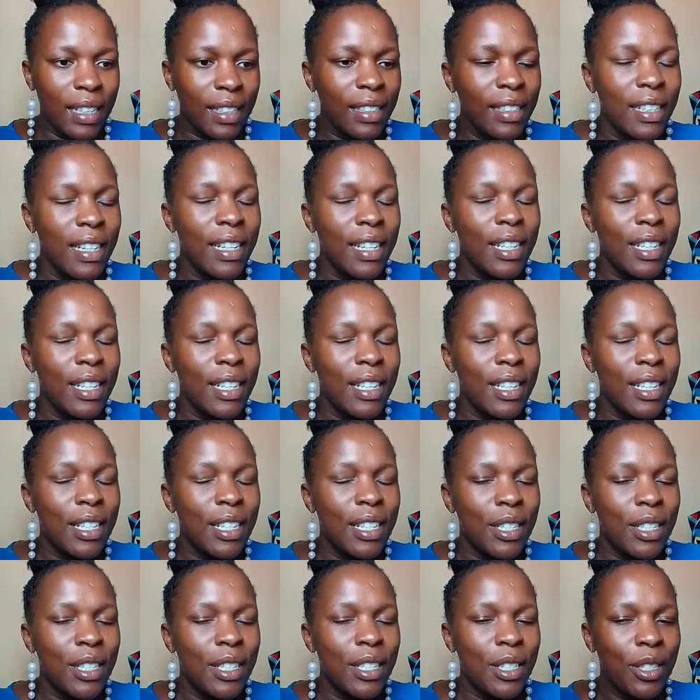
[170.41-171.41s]
Today we
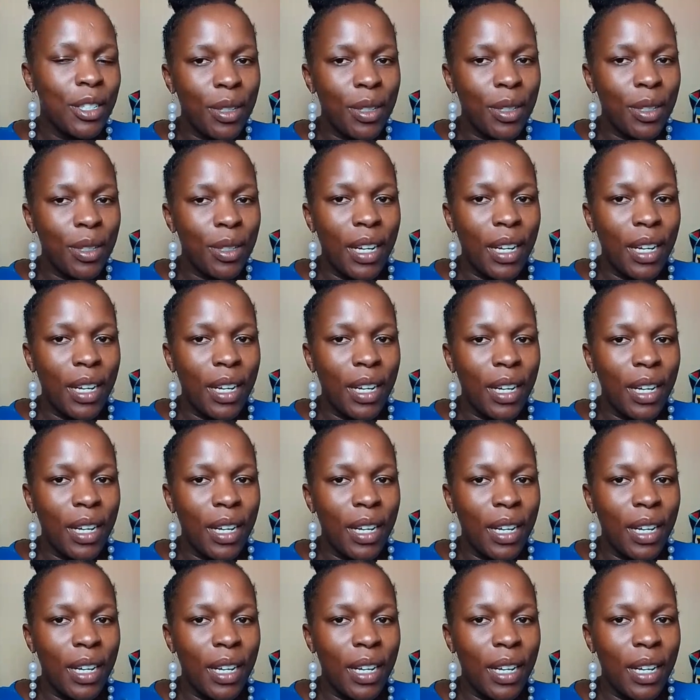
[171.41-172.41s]
are going to
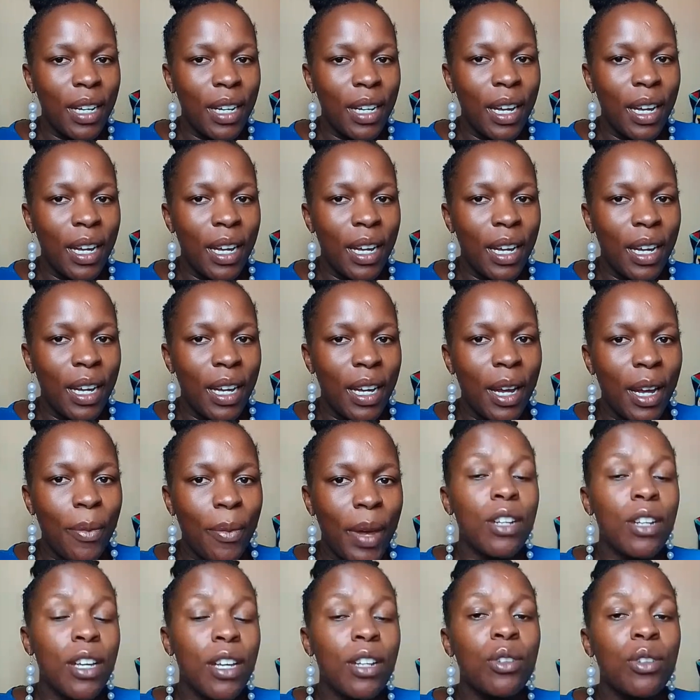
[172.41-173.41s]
dive
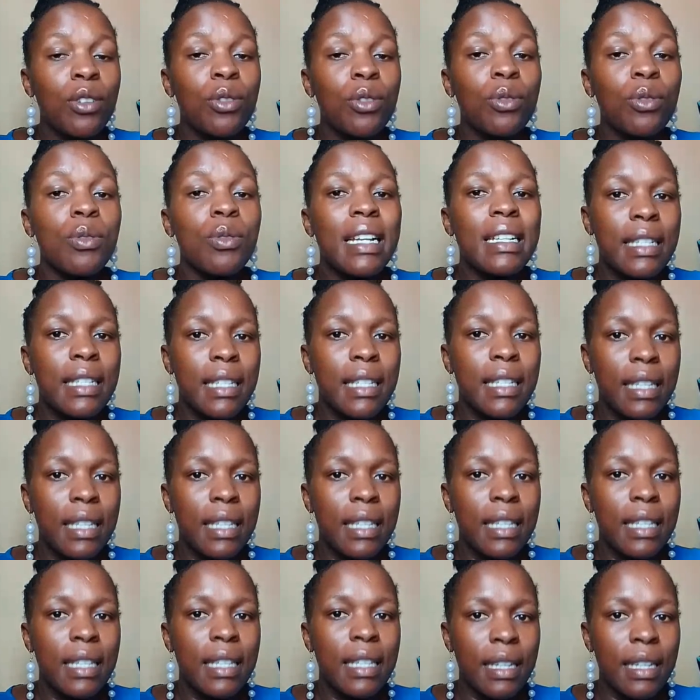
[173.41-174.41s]
into a series
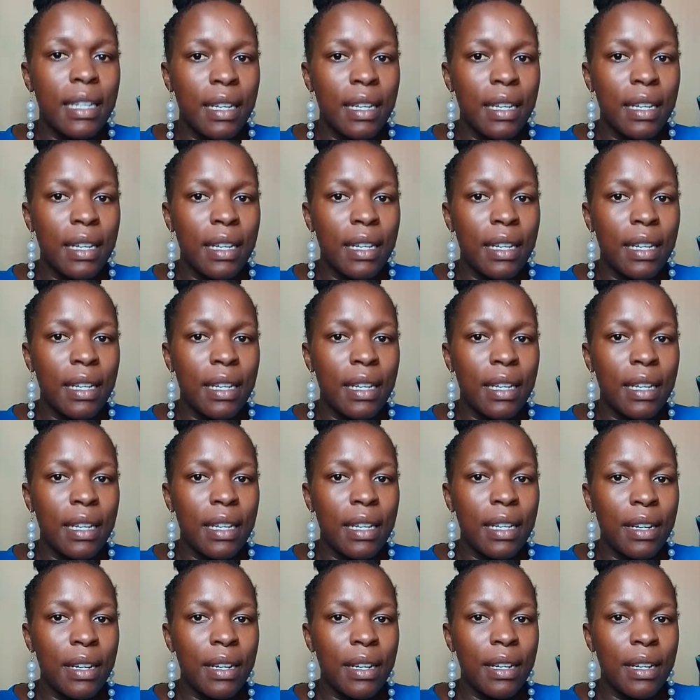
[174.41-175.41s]
of
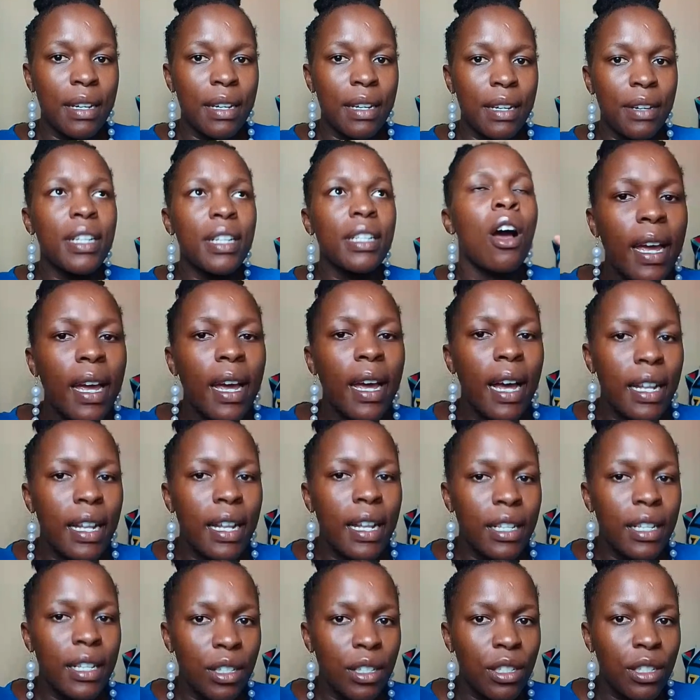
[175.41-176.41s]
being a social
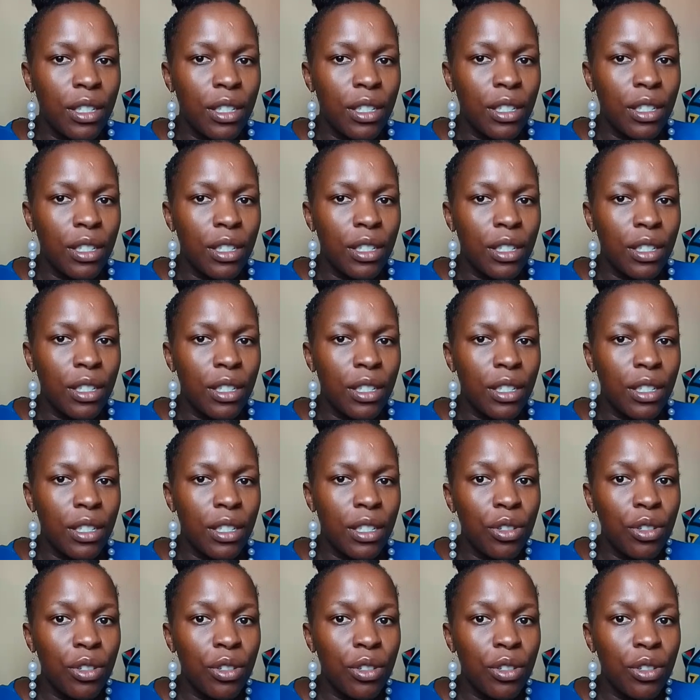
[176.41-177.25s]
media manager.